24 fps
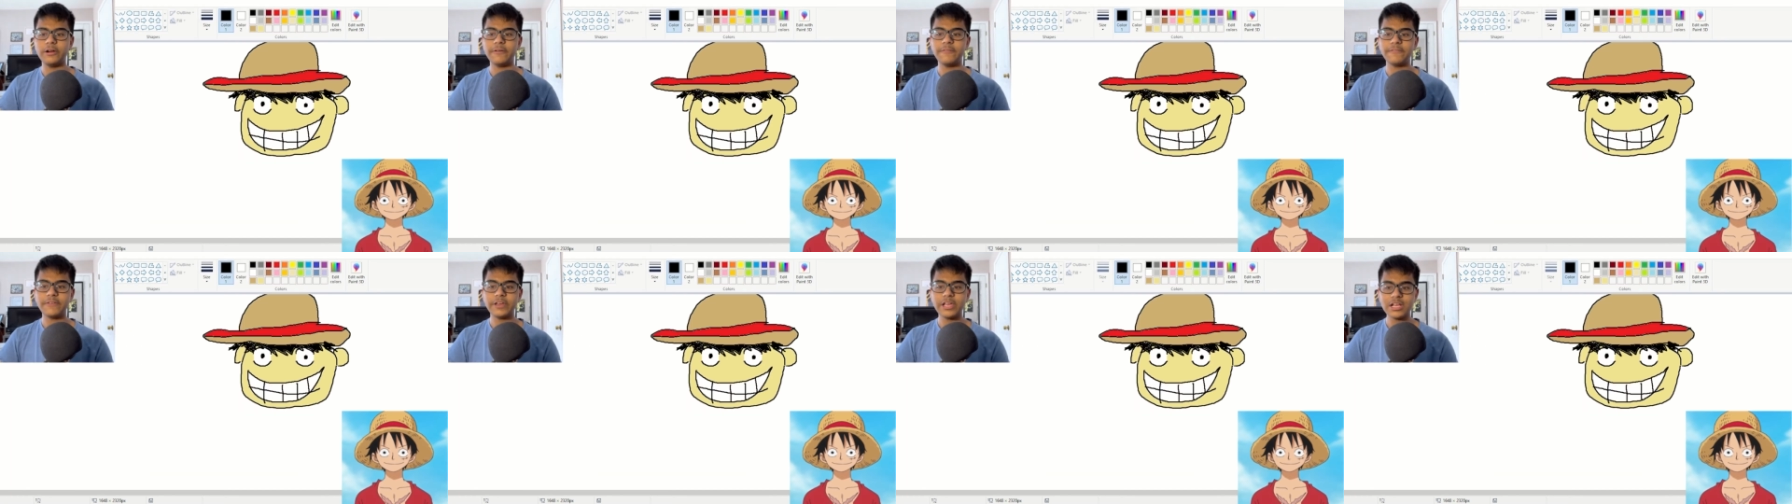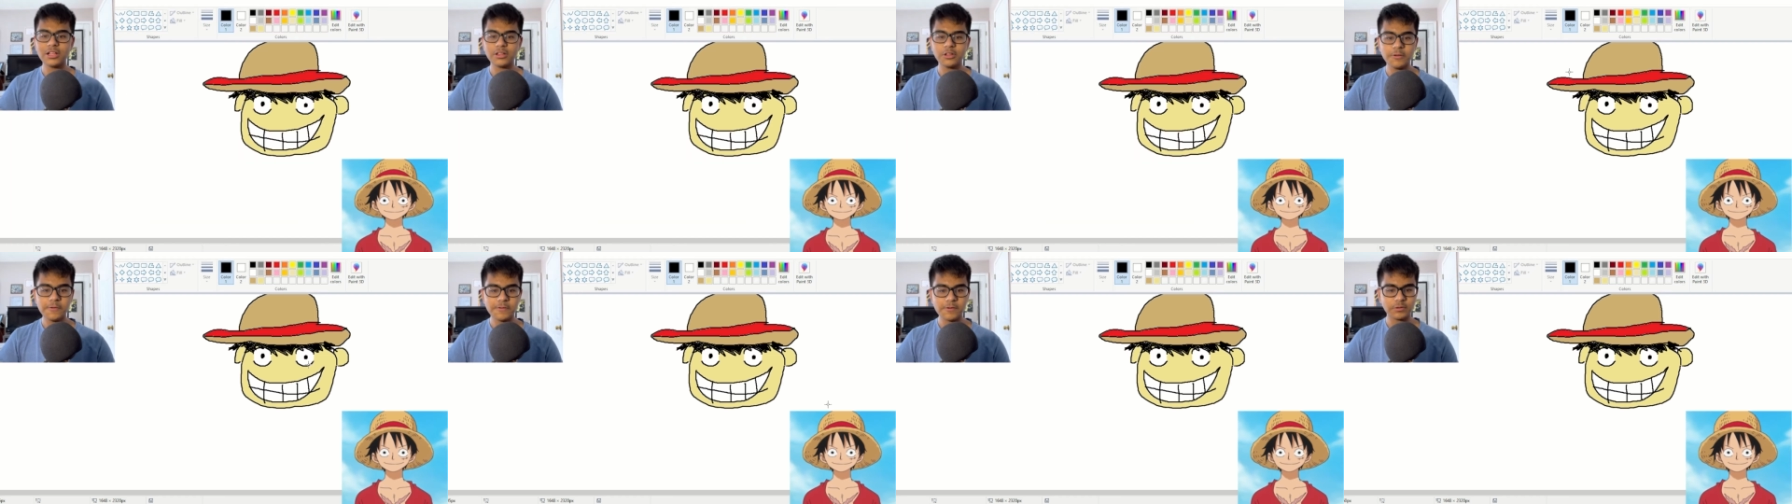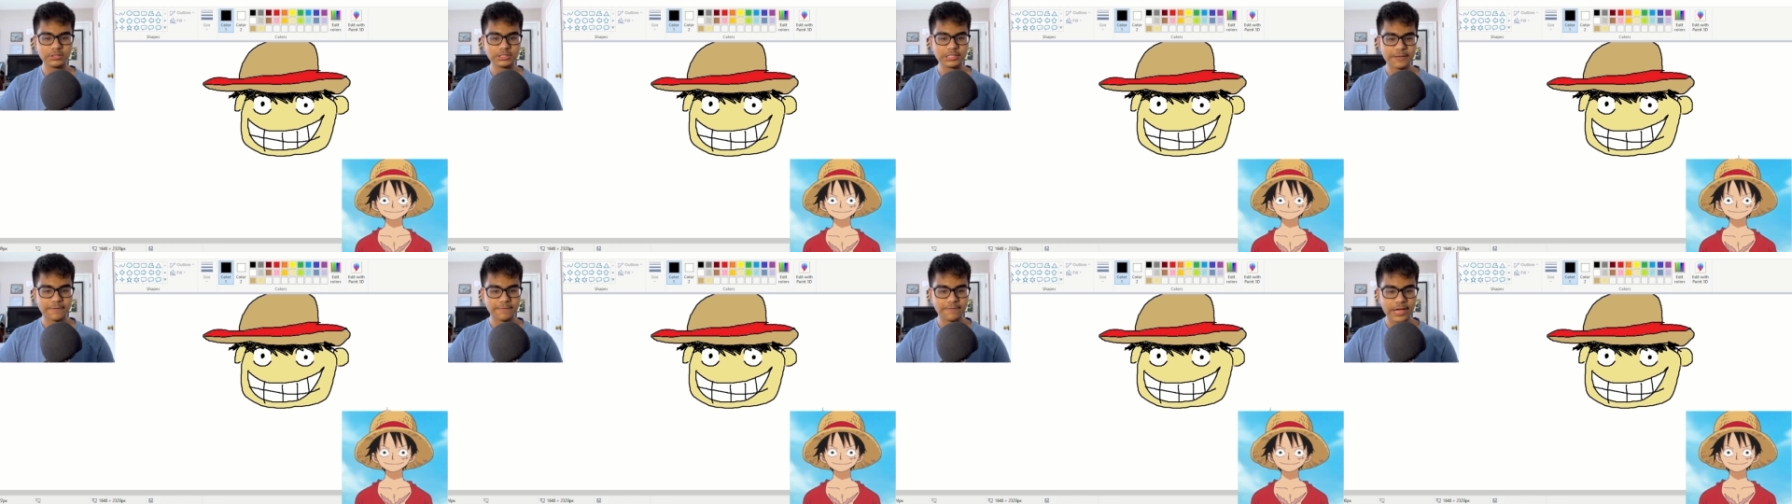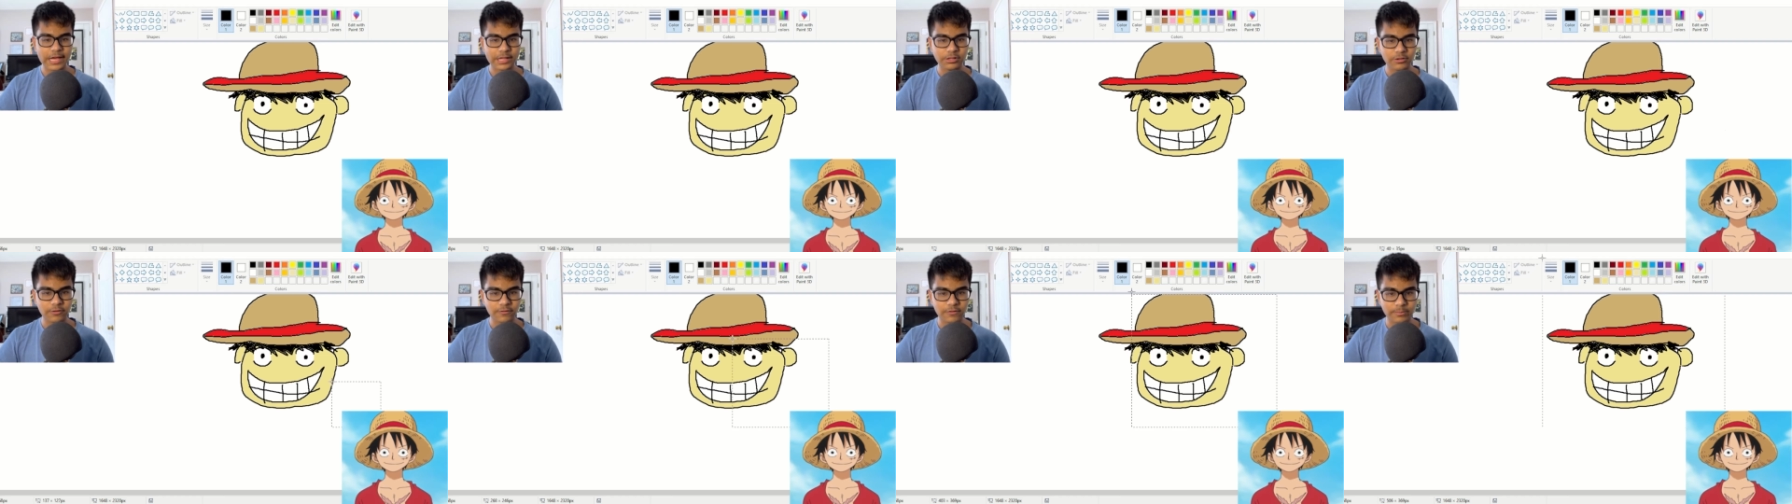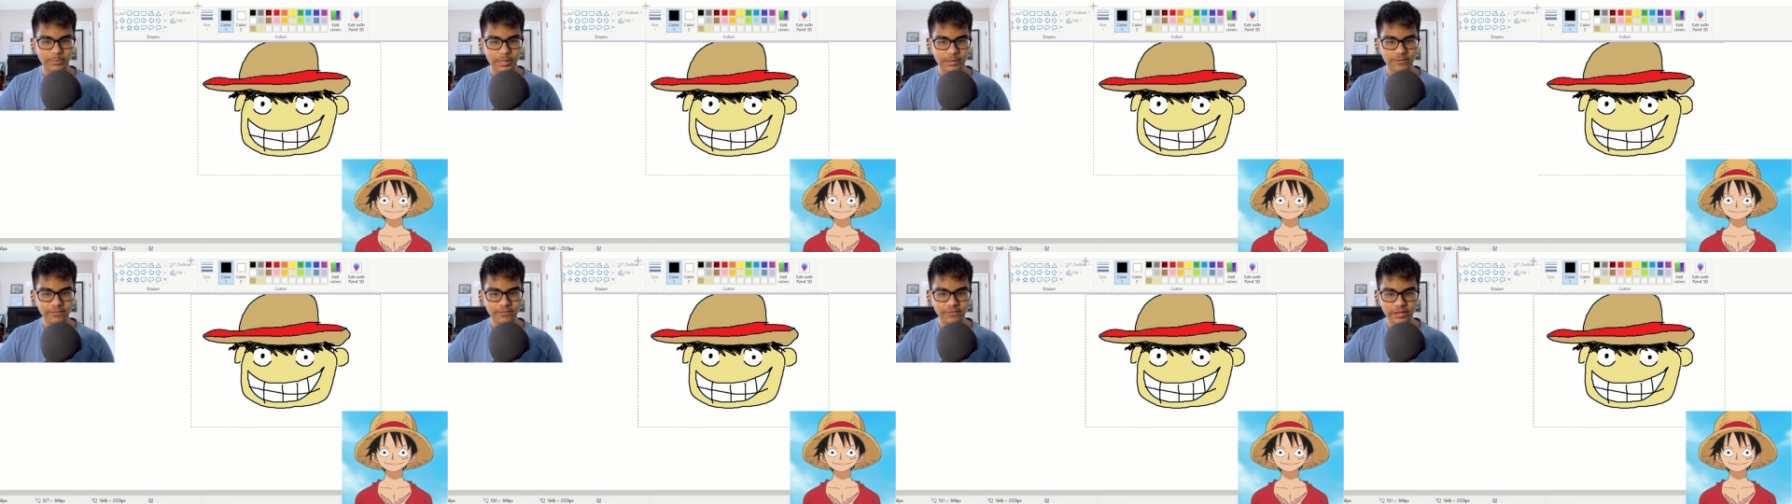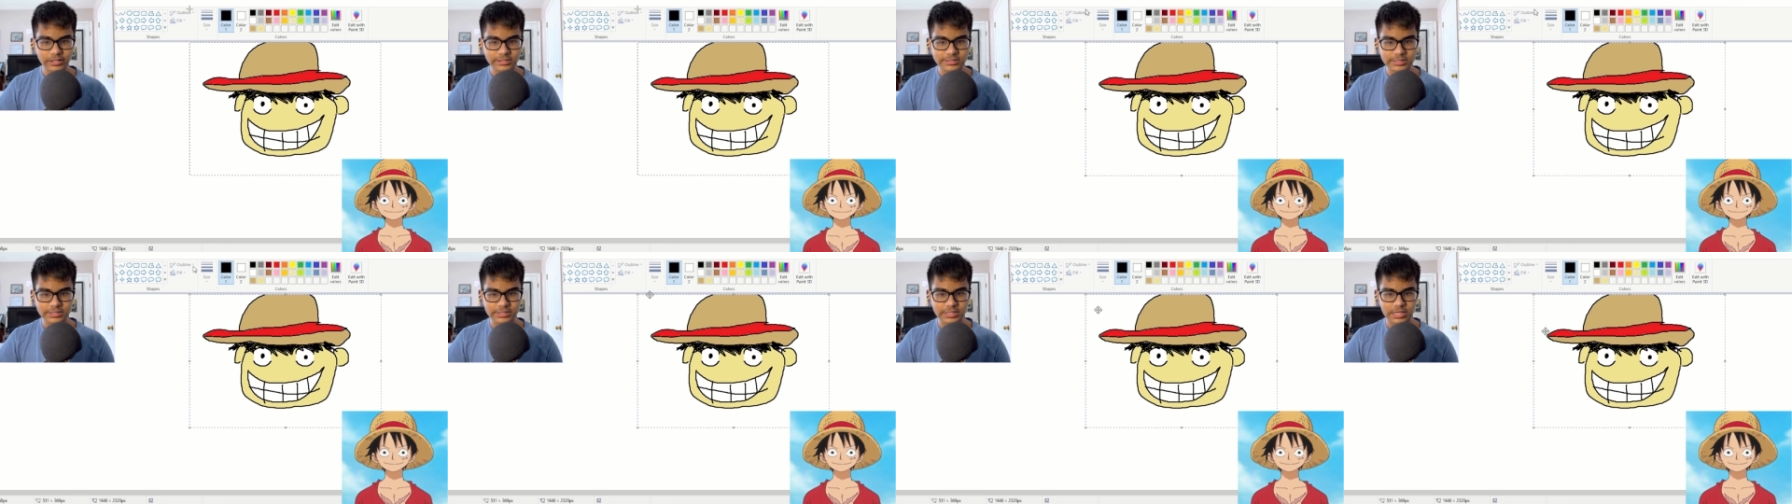if fake Luffy was like fat Luffy, maybe if
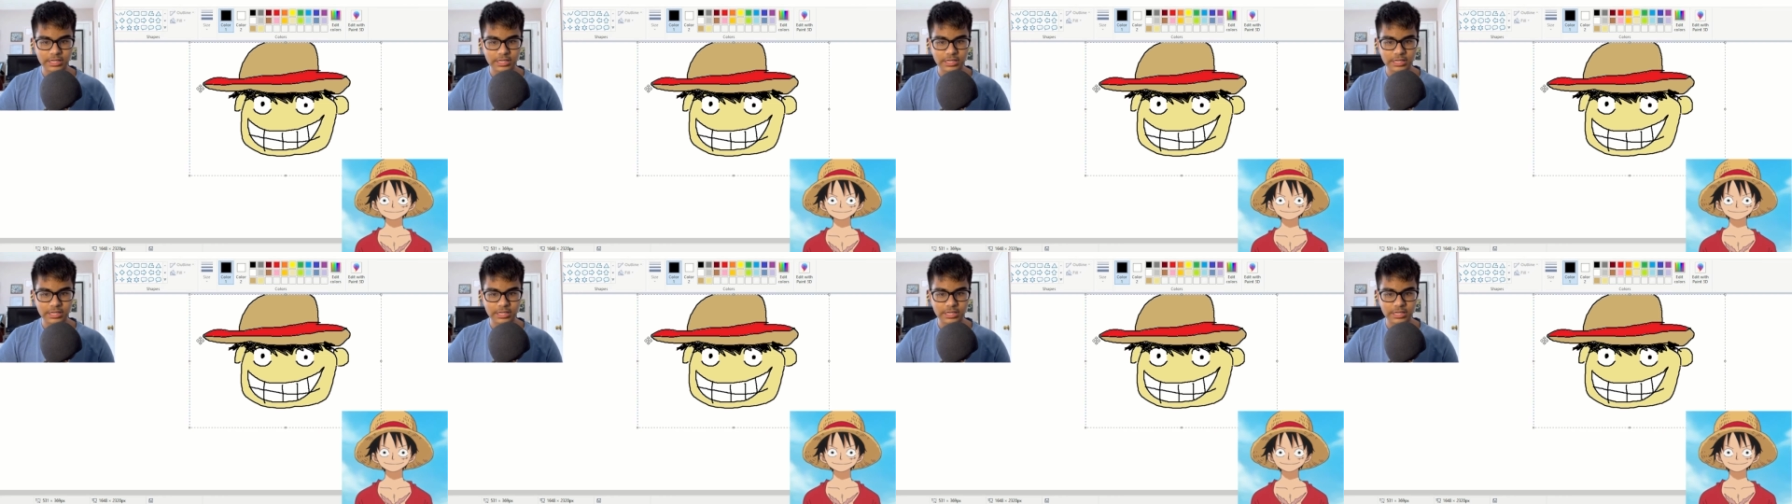I just